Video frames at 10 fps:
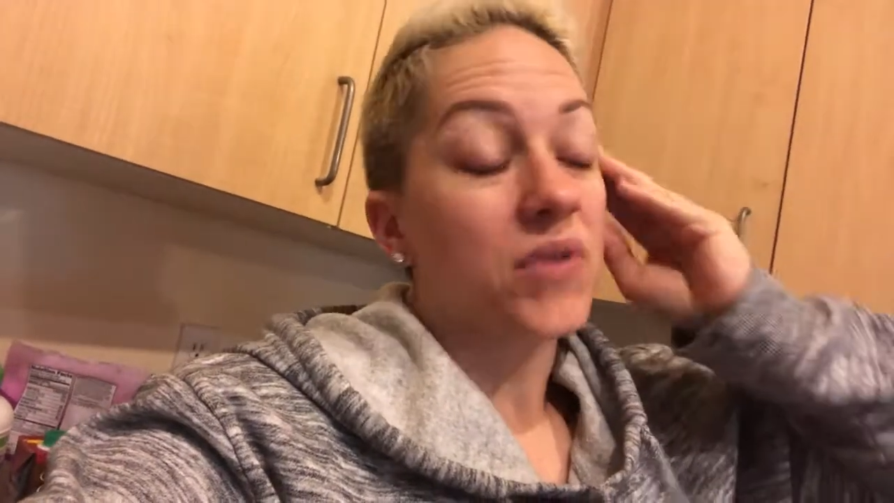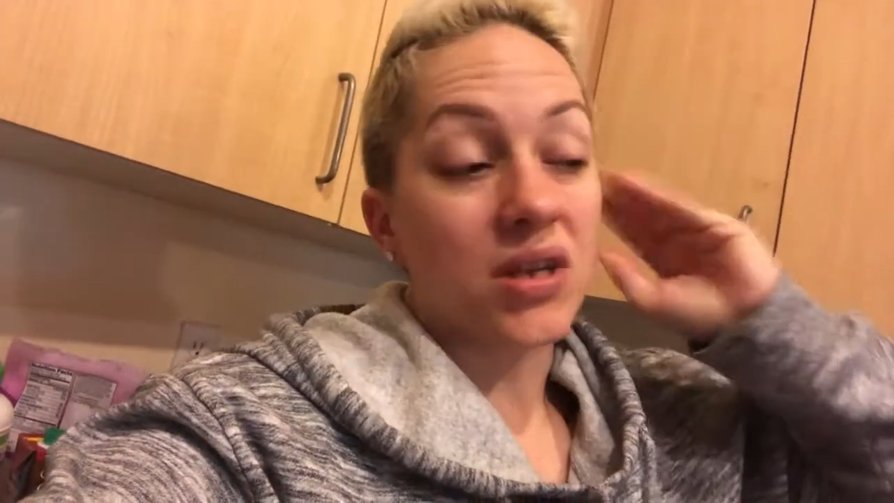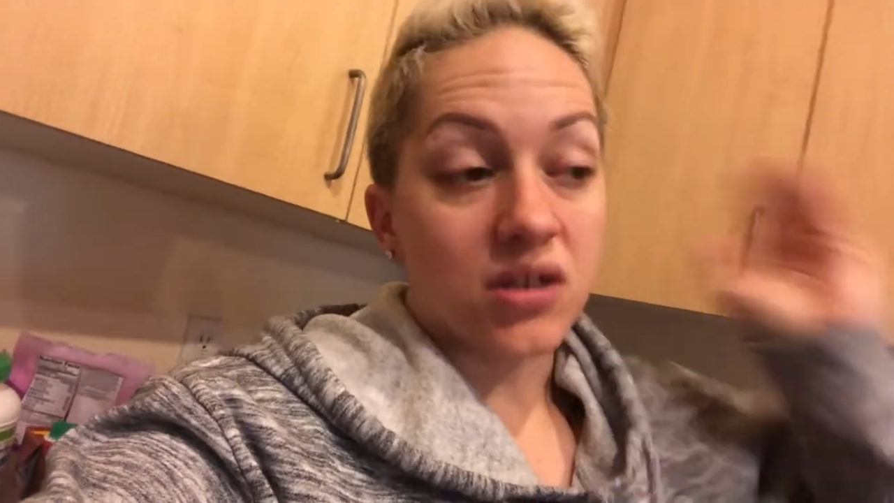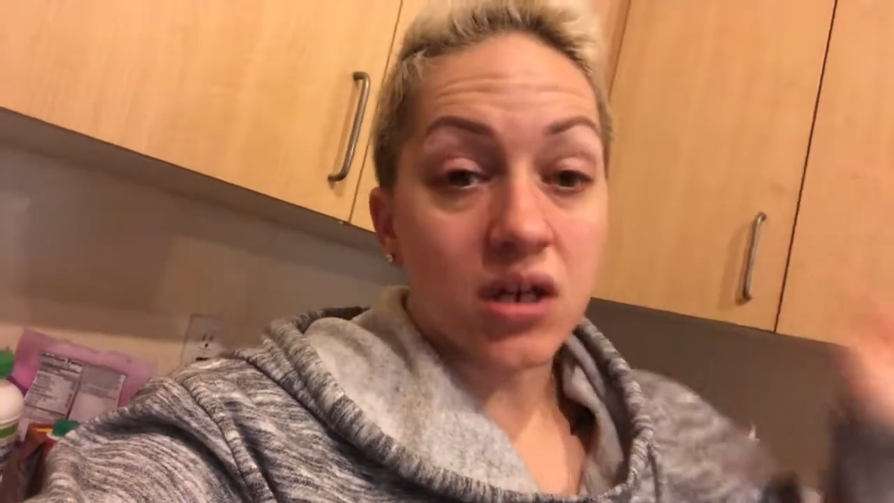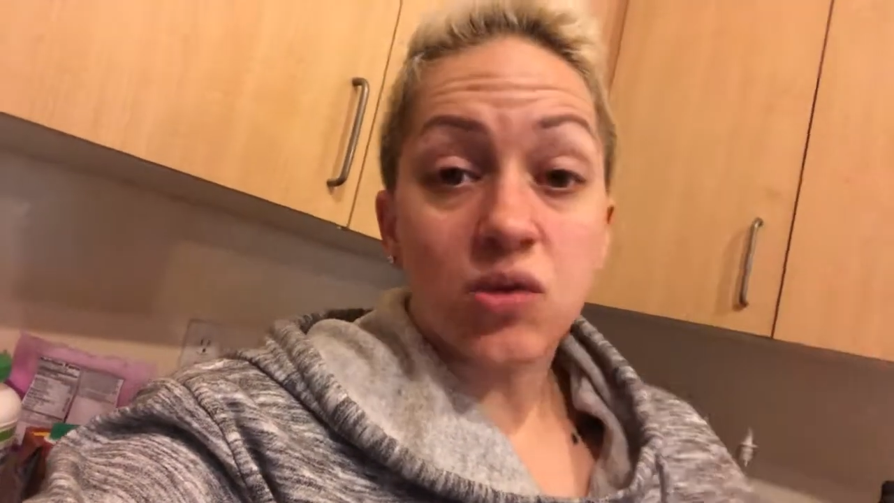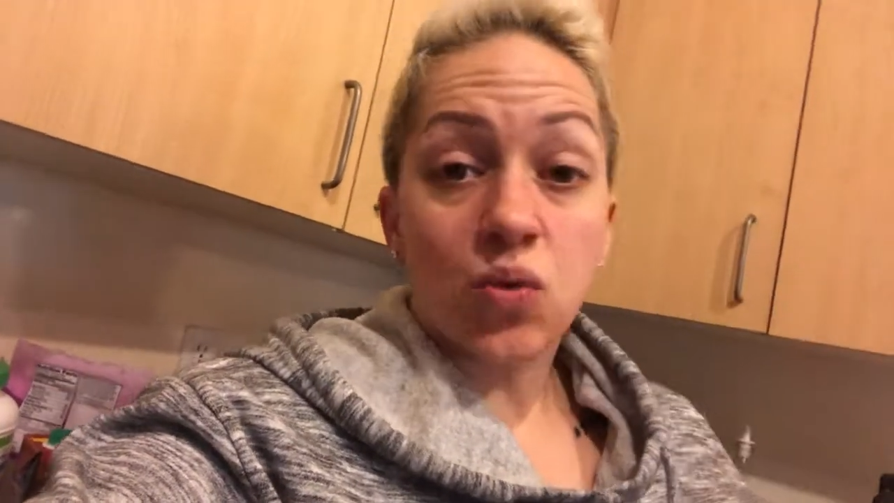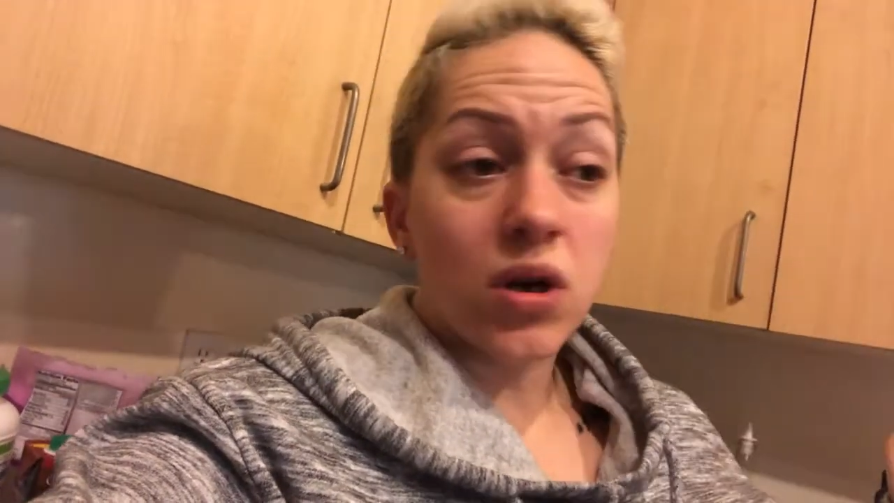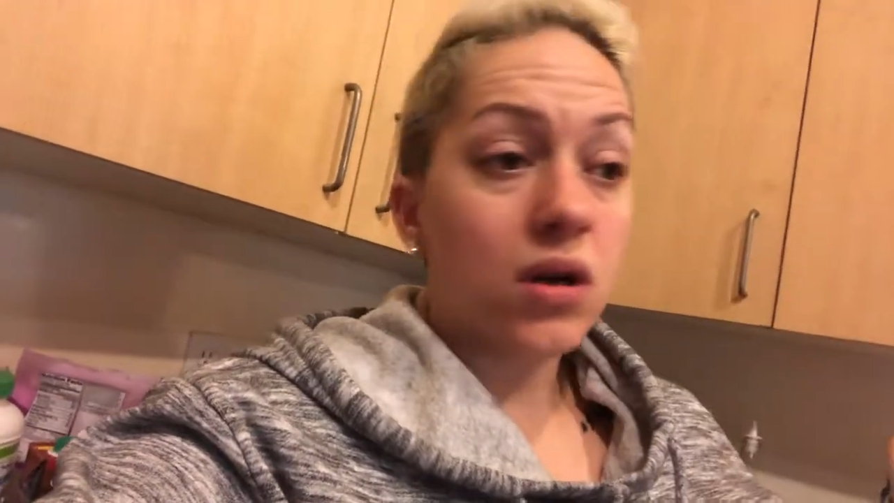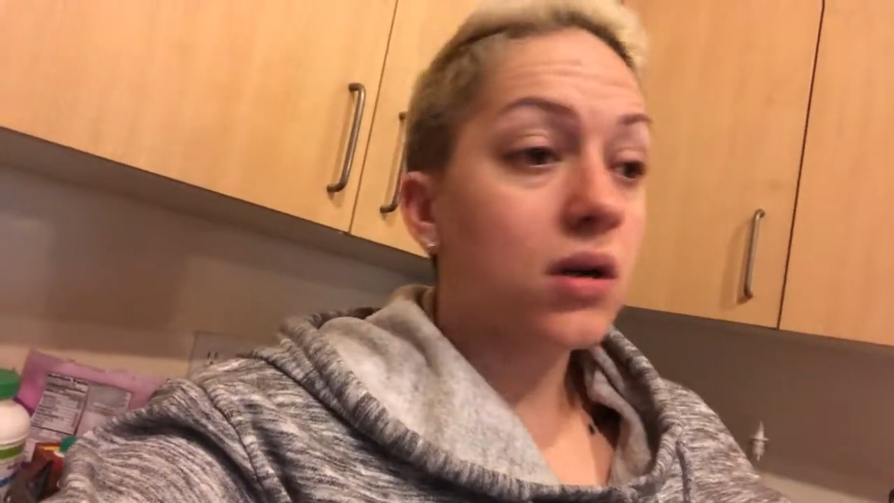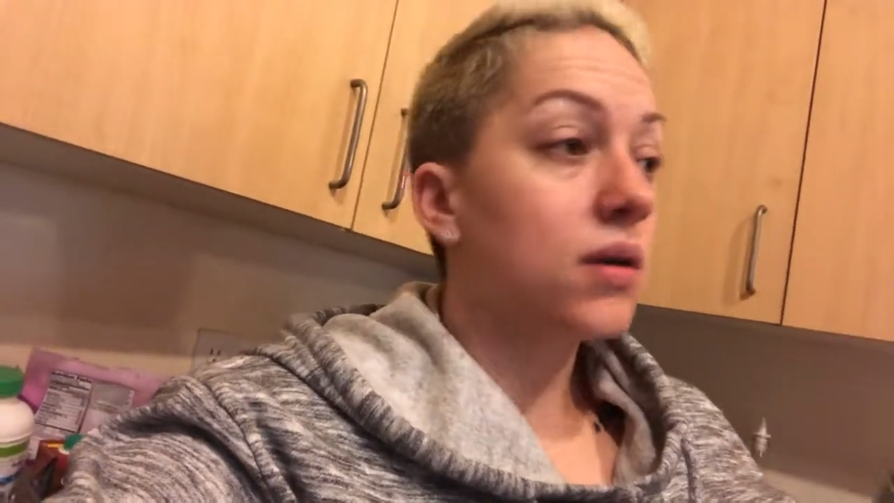it does
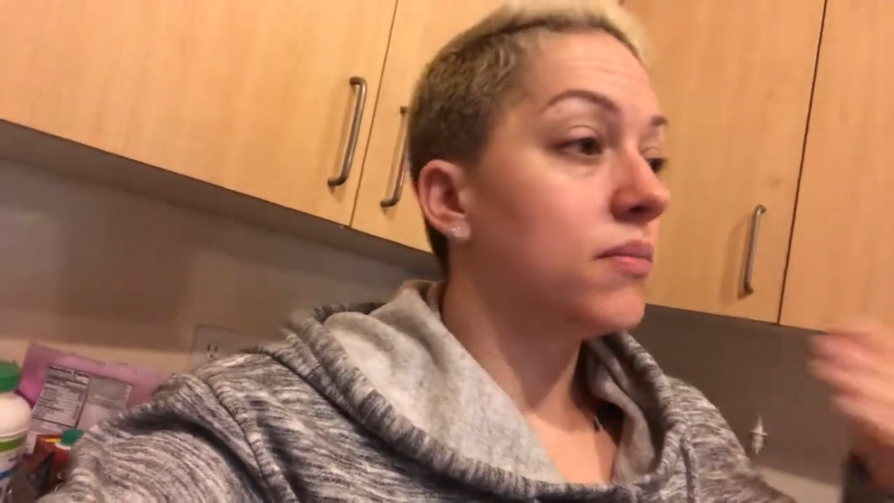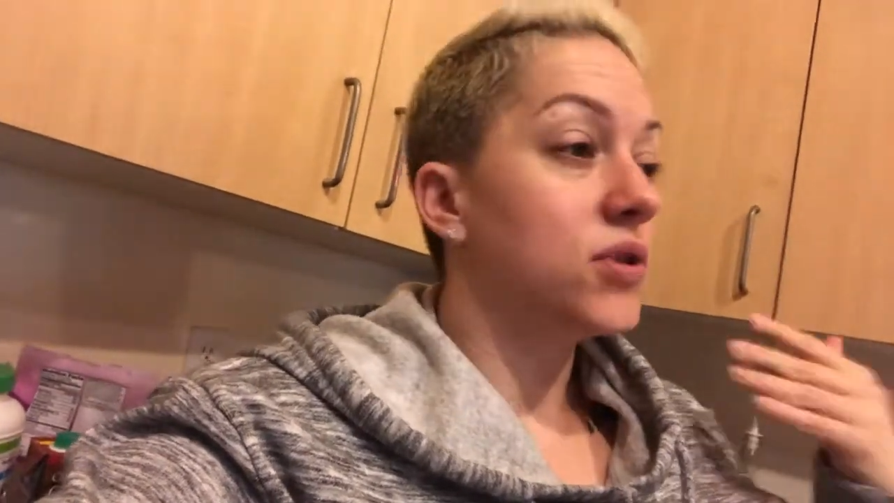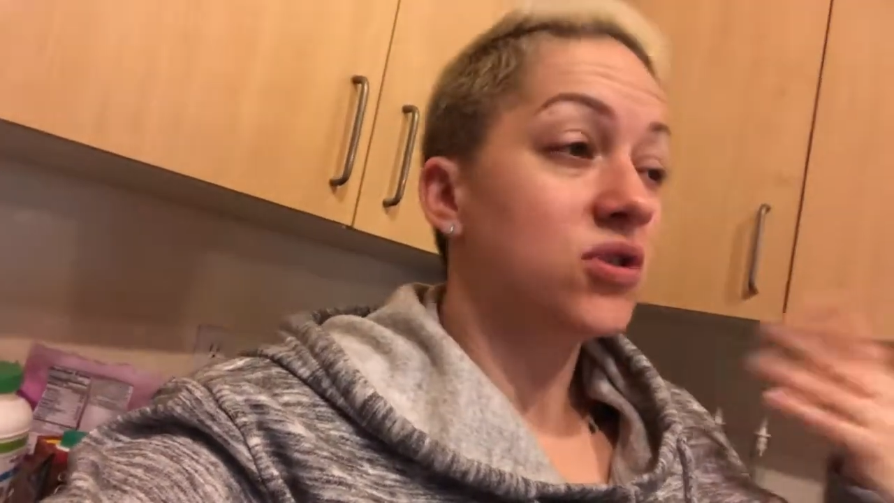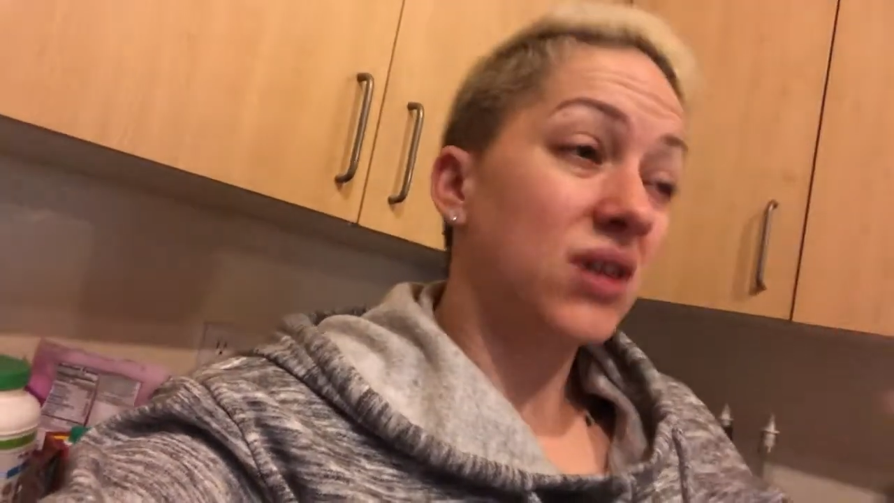work, but